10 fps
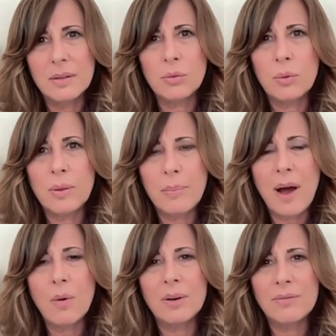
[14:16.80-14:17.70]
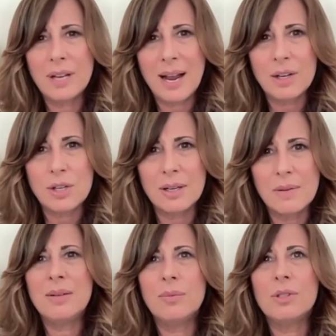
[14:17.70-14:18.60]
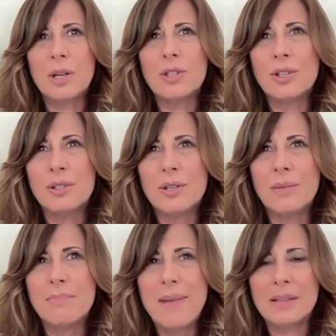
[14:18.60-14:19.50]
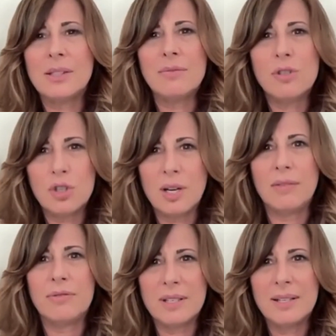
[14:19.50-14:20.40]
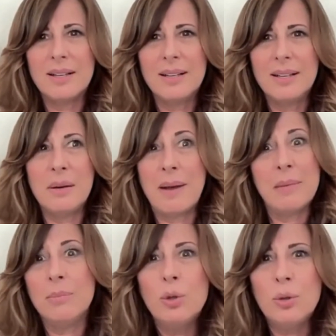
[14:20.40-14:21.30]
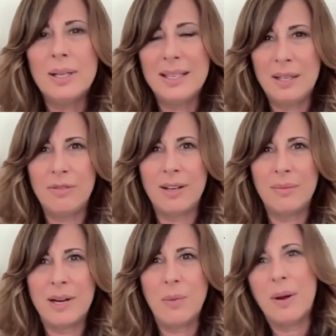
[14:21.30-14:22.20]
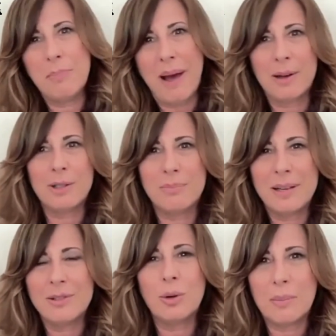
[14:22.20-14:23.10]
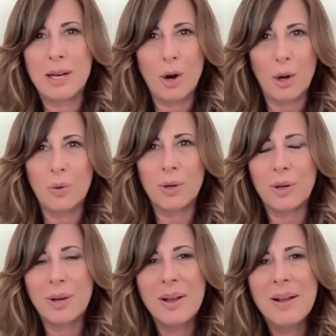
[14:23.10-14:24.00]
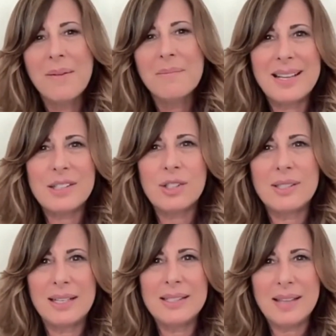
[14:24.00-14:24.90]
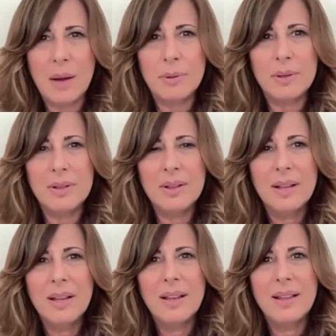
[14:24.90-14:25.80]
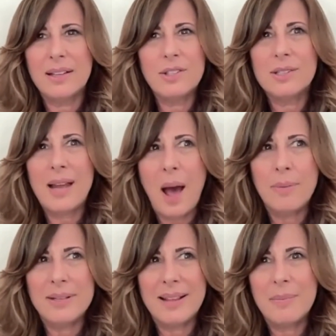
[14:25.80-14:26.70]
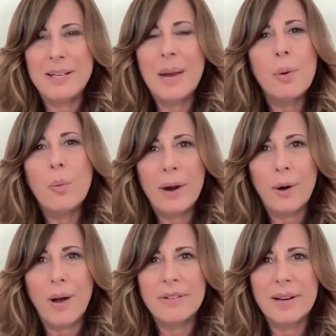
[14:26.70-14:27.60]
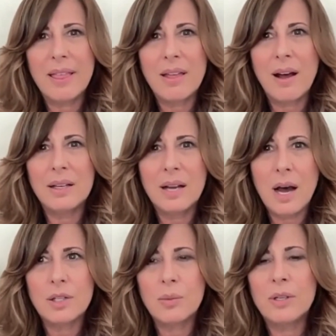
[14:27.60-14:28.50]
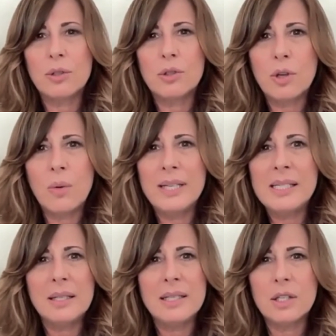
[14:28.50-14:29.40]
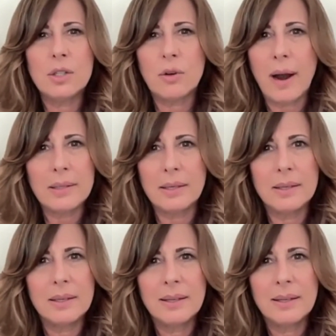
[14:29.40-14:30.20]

through the power of connection. It was such a massive shift in my mood, even when I went back to doing my yard work. That's just an example that just happened that I became aware of. And I thought, gosh, we are so easily distracted